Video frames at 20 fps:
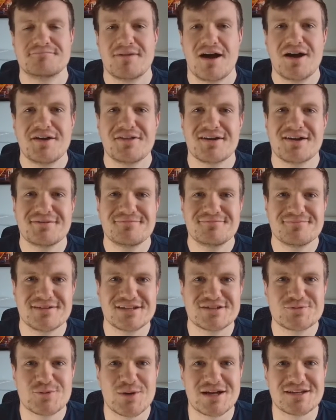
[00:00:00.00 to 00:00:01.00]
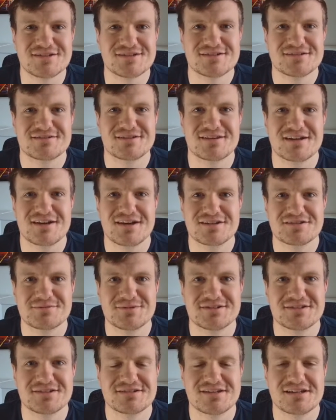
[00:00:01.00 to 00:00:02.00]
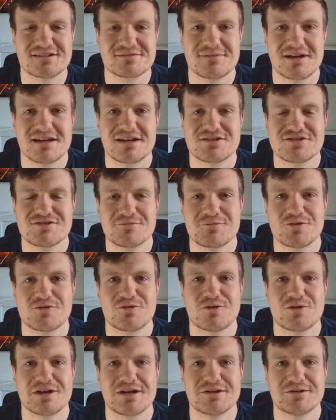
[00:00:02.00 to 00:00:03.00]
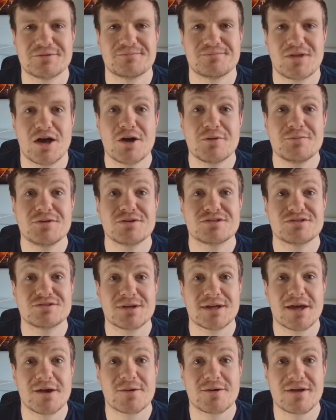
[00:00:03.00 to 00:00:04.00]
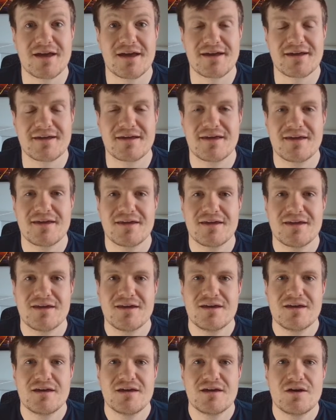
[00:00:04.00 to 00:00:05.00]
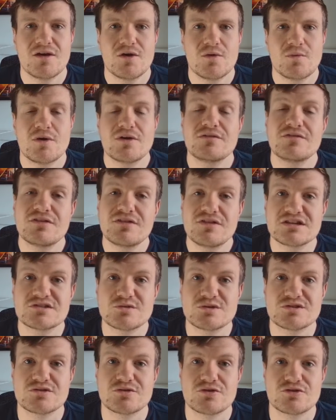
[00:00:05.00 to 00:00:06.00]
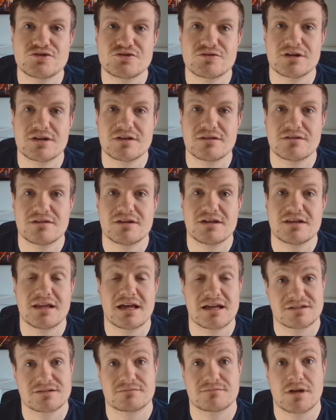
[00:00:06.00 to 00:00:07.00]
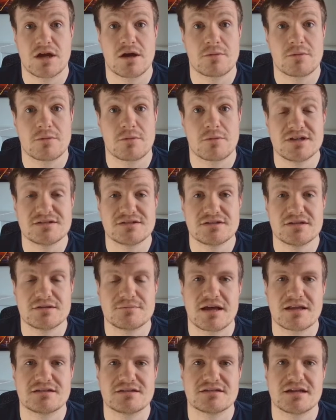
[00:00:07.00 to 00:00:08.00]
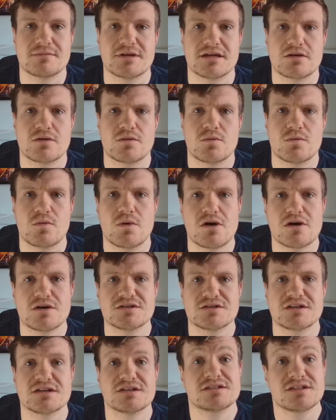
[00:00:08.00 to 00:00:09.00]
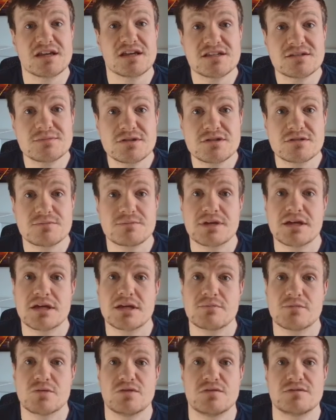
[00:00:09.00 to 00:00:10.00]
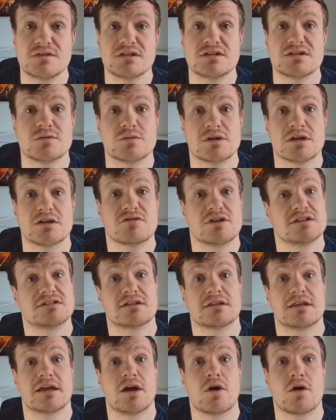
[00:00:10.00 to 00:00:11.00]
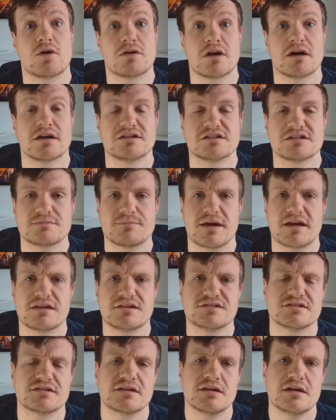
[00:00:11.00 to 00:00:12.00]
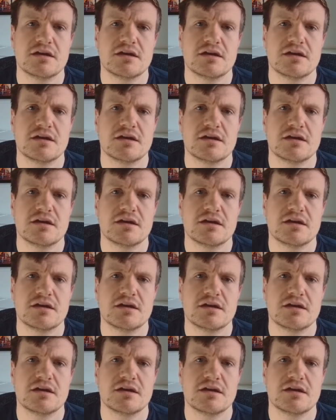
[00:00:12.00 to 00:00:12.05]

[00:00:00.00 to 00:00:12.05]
Hi there, it's Wes, the Customer Success Manager at McGraw-Hill. Hope you're doing okay. One of the things we saw during the last couple of years in the pandemic was assessments being moved into an increasingly online space.